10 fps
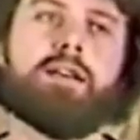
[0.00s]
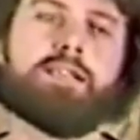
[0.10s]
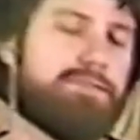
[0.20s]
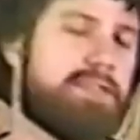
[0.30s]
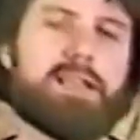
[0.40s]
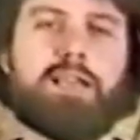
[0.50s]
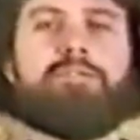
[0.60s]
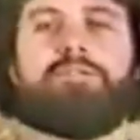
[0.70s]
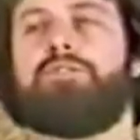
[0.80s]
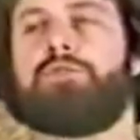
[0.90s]
Because if the,
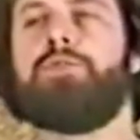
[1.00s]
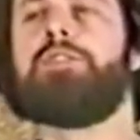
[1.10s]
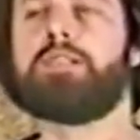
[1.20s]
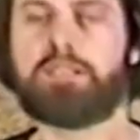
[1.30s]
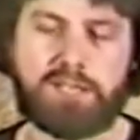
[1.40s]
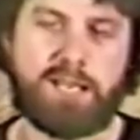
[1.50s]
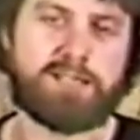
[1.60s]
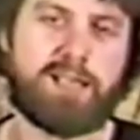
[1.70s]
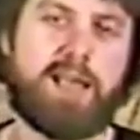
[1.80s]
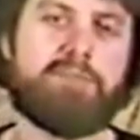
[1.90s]
if truth doesn't
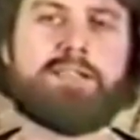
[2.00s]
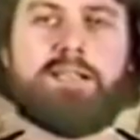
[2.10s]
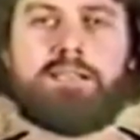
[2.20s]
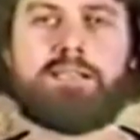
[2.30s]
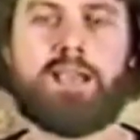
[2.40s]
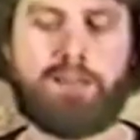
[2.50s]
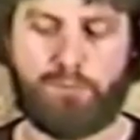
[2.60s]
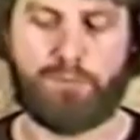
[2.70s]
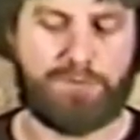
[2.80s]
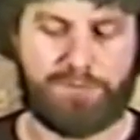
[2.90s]
change lives, then it's not
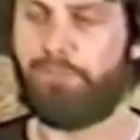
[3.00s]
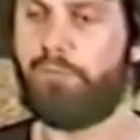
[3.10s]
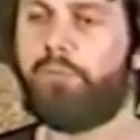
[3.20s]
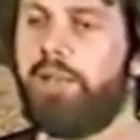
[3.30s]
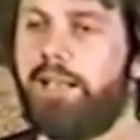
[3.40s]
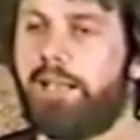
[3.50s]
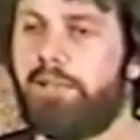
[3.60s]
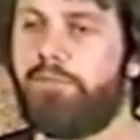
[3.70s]
worth reading.